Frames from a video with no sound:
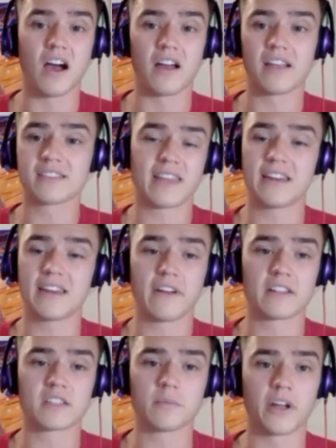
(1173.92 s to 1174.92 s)
He's a key
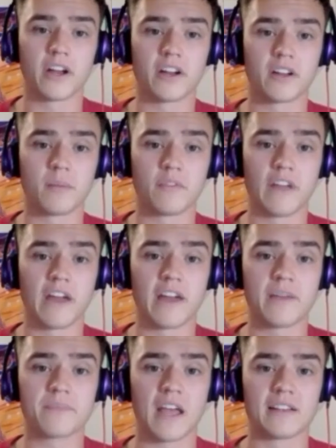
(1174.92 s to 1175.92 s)
defensive player to
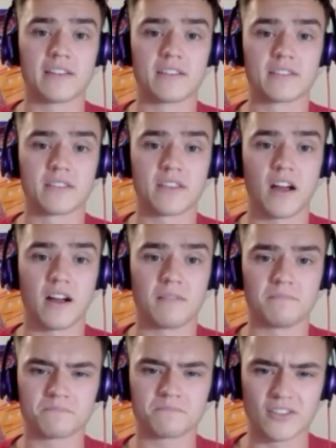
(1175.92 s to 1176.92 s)
prevent as
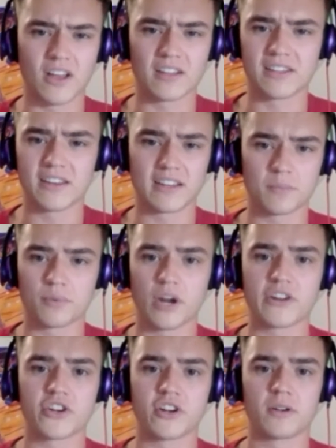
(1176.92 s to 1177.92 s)
long as he doesn't
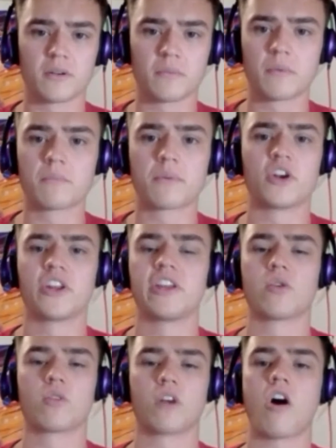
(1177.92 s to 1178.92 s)
pressure Purdy
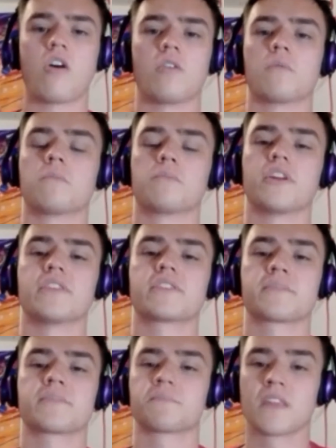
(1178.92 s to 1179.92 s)
or halt Breece.